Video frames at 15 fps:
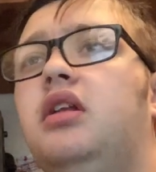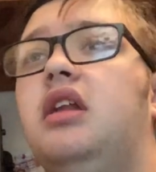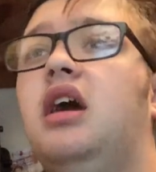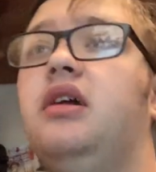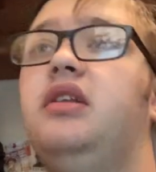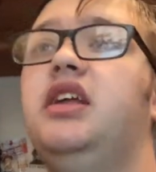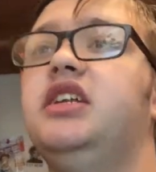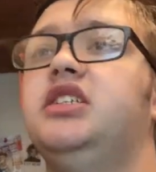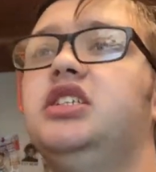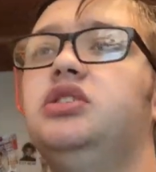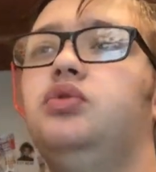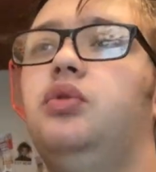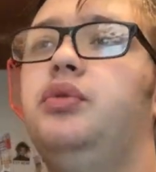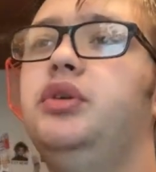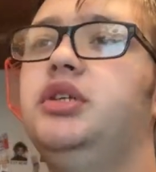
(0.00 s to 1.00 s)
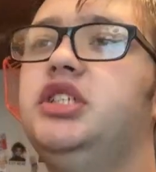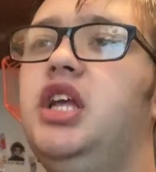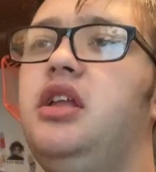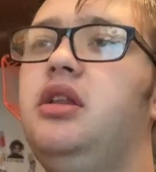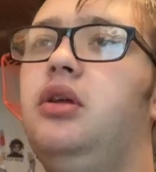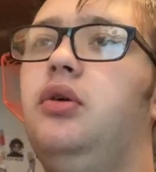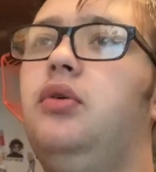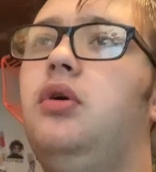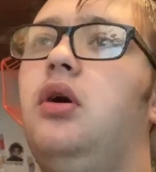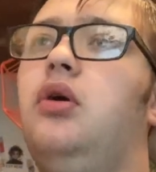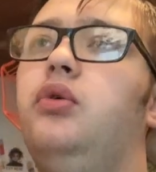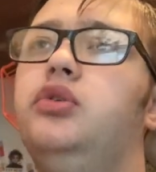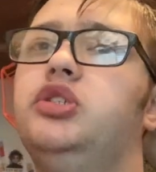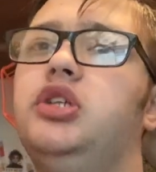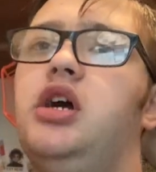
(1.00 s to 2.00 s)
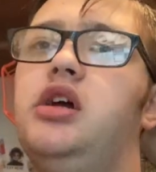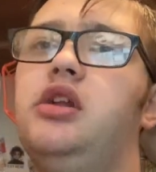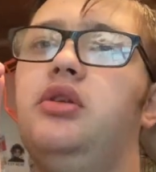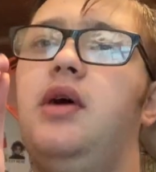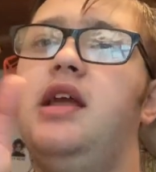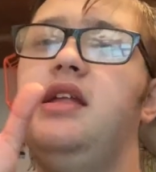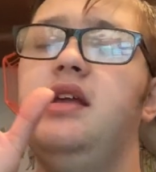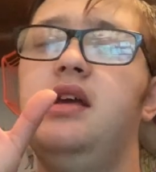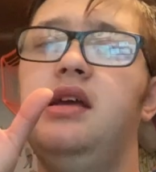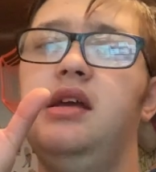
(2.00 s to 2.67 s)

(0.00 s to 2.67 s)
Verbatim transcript: Now this is when we see Nicole starting to like,